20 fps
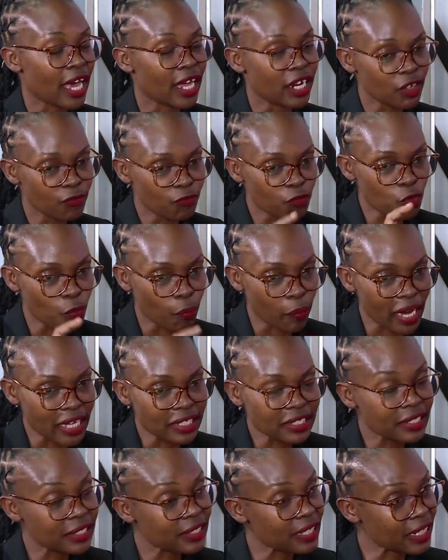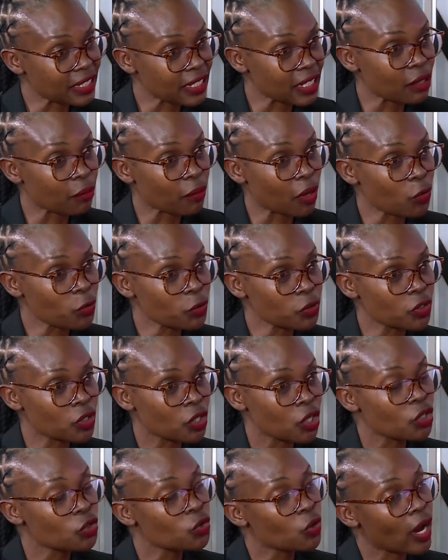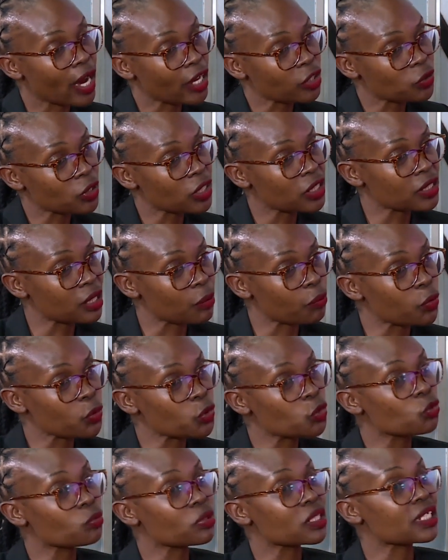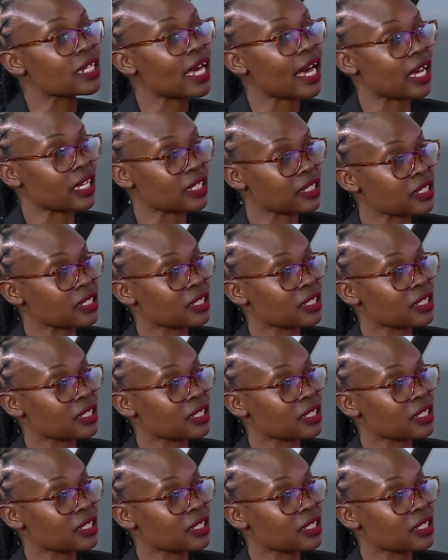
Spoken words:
And if you pass a certain amount, you're actually supposed to be taxed.